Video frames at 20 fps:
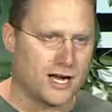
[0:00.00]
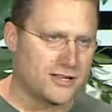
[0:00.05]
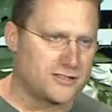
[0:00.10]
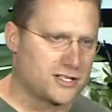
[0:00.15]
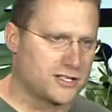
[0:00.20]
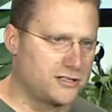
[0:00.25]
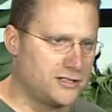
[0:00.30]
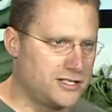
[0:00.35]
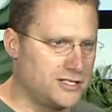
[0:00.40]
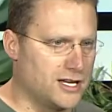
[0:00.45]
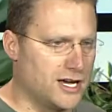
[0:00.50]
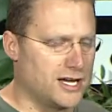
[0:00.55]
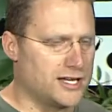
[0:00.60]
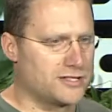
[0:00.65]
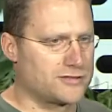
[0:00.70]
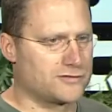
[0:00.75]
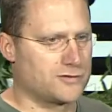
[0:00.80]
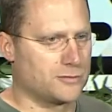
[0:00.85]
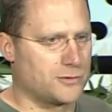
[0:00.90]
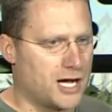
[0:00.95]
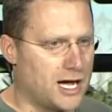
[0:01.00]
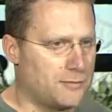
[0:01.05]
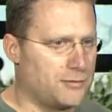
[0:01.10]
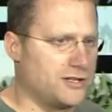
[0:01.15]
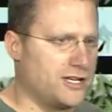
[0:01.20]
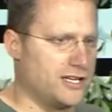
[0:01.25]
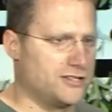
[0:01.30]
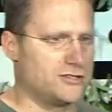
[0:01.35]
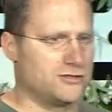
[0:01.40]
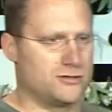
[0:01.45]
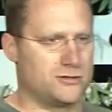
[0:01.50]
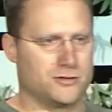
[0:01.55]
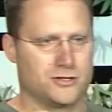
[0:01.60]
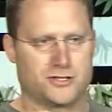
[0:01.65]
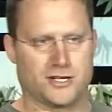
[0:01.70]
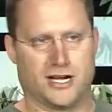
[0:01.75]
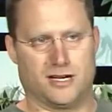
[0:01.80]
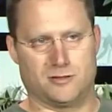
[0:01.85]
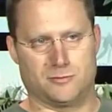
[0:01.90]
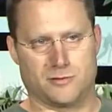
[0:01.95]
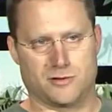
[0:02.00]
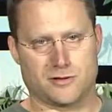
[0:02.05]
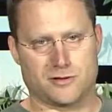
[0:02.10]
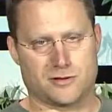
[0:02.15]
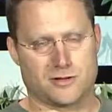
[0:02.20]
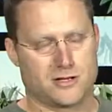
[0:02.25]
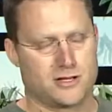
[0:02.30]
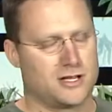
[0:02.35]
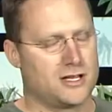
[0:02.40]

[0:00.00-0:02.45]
tragically dies from complications due to childbirth.